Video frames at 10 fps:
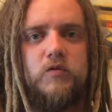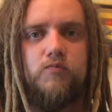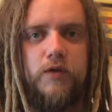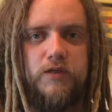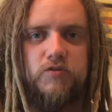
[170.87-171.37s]

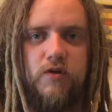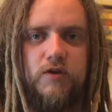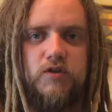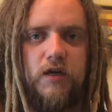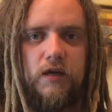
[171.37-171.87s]
spring
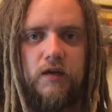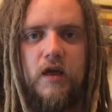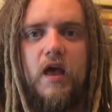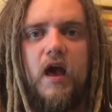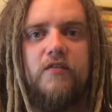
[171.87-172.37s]
stretching,
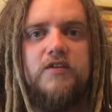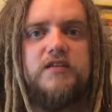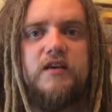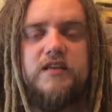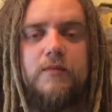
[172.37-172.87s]
and
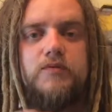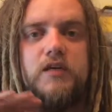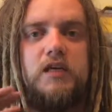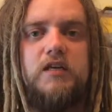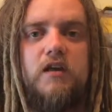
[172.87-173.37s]
this has
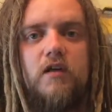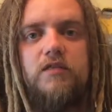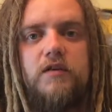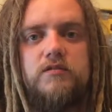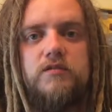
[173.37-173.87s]
absolutely
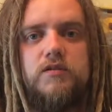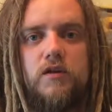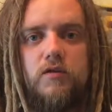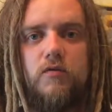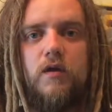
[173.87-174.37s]
nothing to
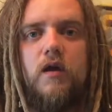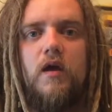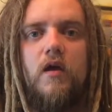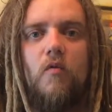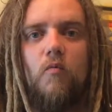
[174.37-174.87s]
do
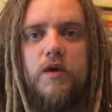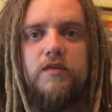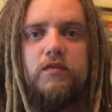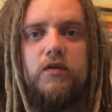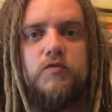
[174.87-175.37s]

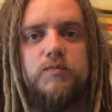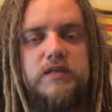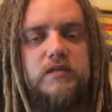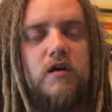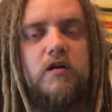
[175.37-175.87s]
with those
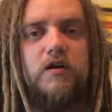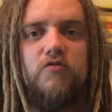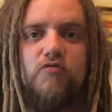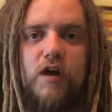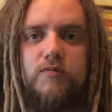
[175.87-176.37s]
bizarre
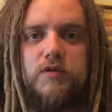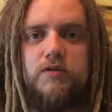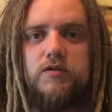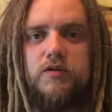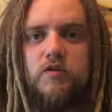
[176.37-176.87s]

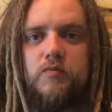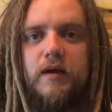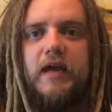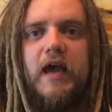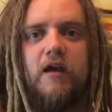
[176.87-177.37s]
contraptions used
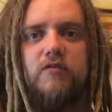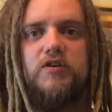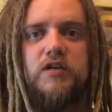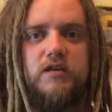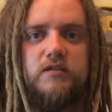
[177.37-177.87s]
by
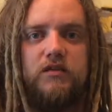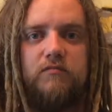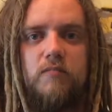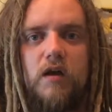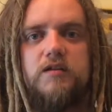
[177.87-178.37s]

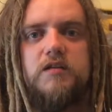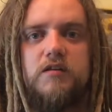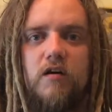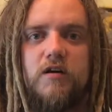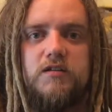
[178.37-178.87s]
hairy-chested,
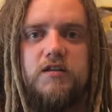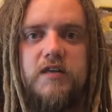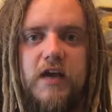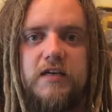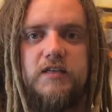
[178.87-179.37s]
mulleted guys in
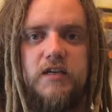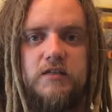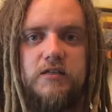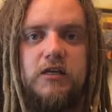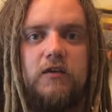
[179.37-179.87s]
the
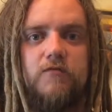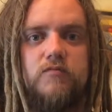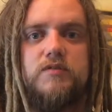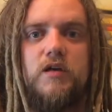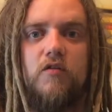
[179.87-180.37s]
80s to give
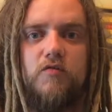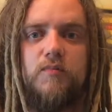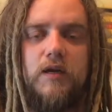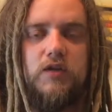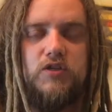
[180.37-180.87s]
themselves
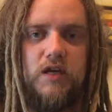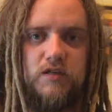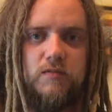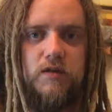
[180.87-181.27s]
big chest